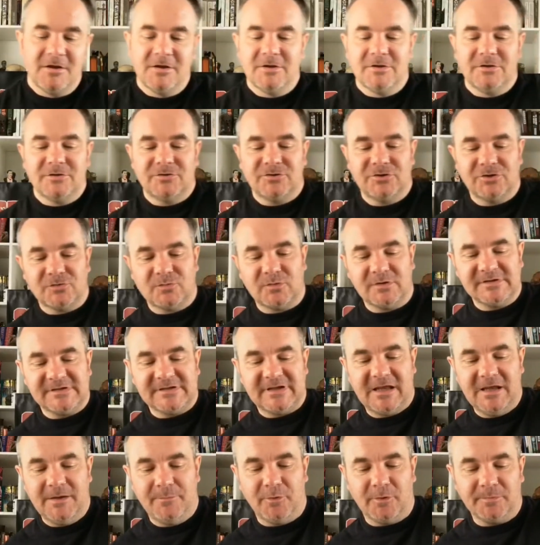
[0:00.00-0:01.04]
So just wanted to
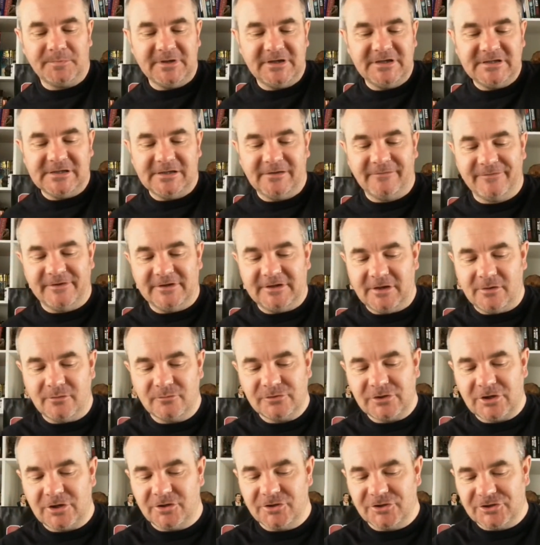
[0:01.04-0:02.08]
keep up these little videos
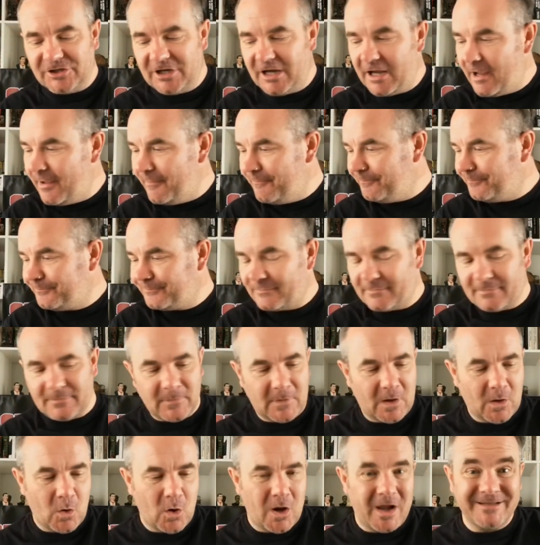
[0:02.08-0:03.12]
because I
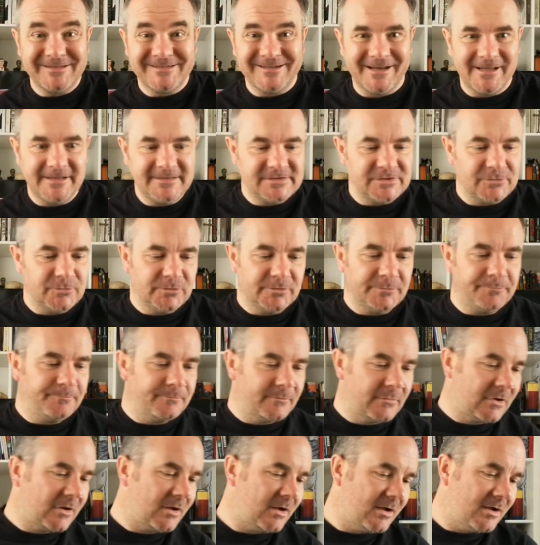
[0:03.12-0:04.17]
kind of like doing
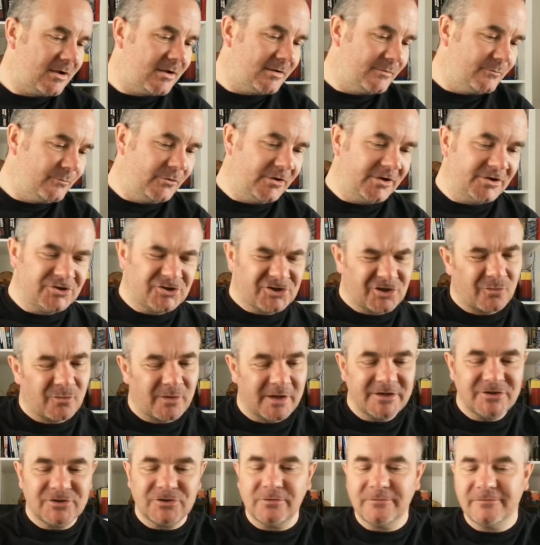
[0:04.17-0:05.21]
them. We can
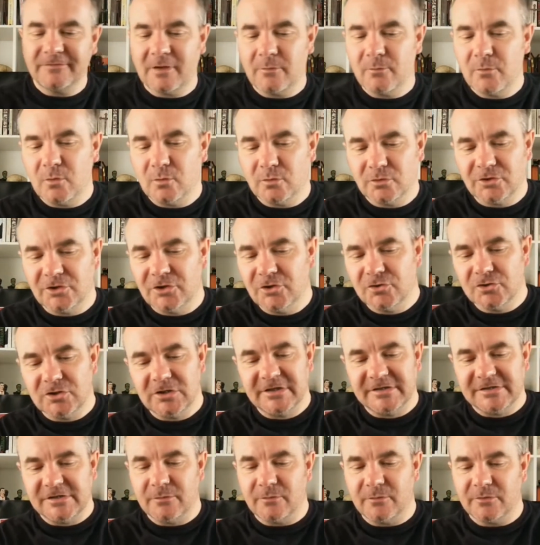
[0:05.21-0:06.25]
showcase stuff that we wouldn't usually
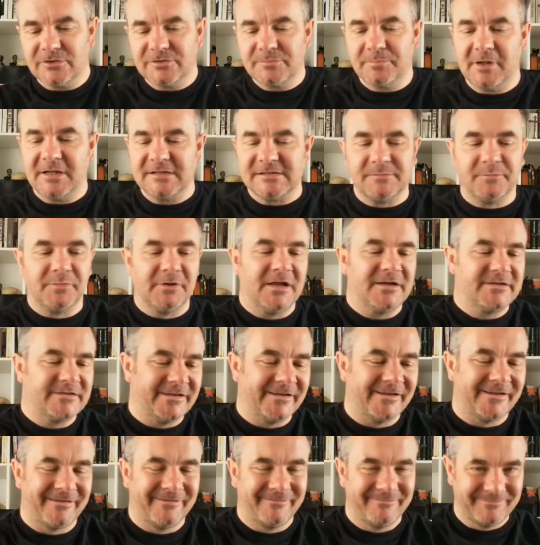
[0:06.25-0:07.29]
do on Splatter
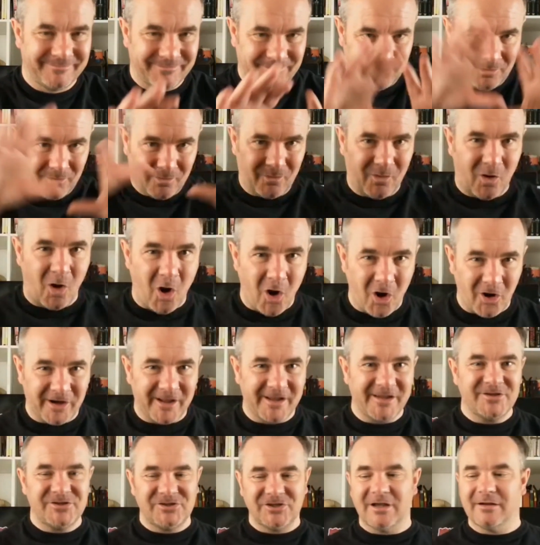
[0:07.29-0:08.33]
Plastic Horror
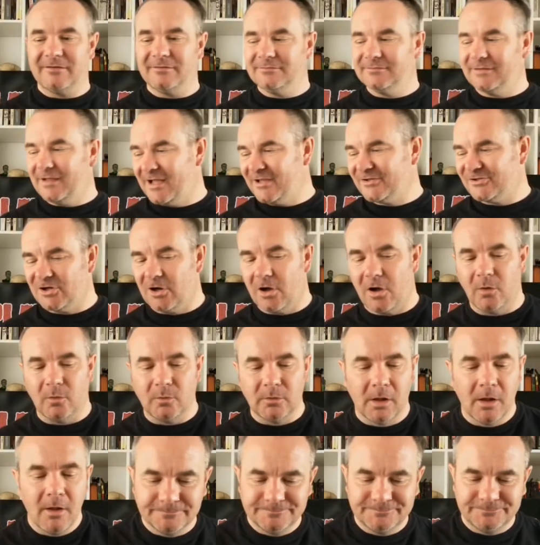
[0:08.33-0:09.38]
channel as a whole.
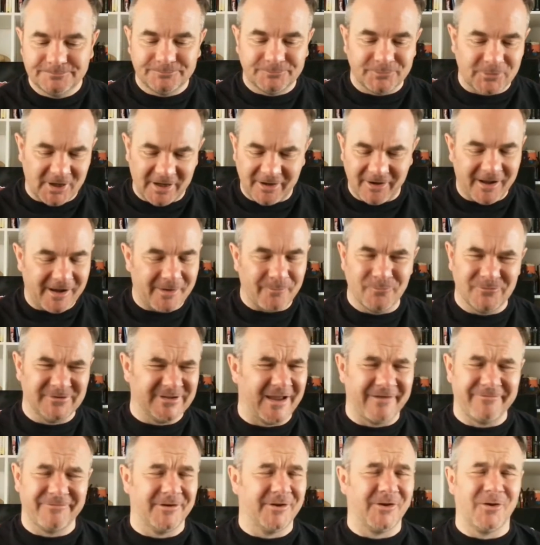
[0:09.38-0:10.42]
But I reckon we're
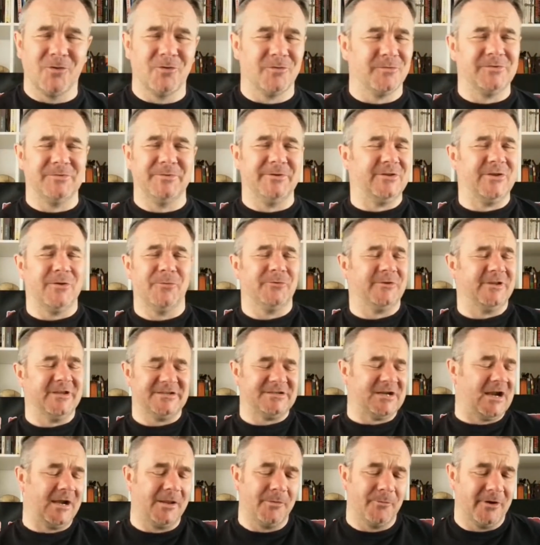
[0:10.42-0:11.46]
definitely going to be doing this
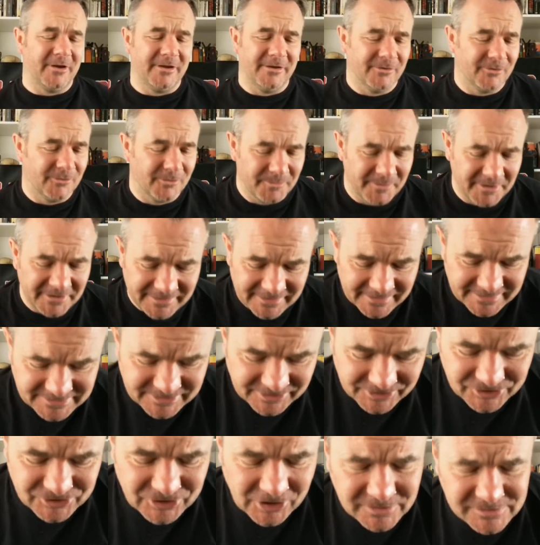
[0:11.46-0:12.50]
anyway, you know what I mean? This and
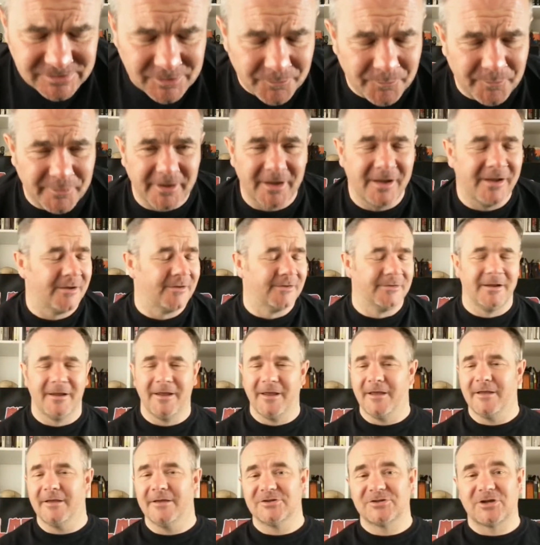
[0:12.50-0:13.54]
Assault On and
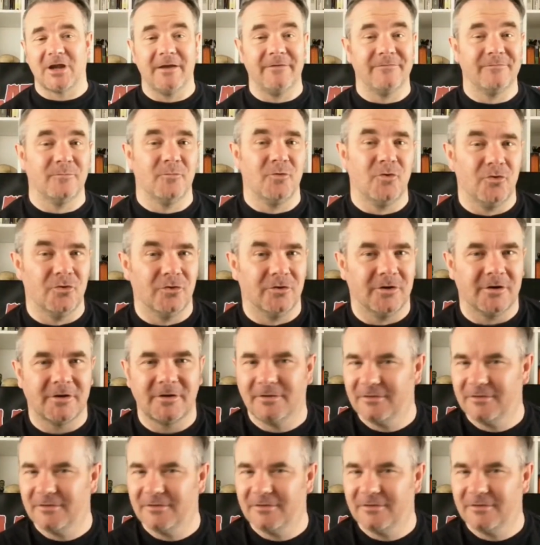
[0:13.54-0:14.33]
Escape From New York,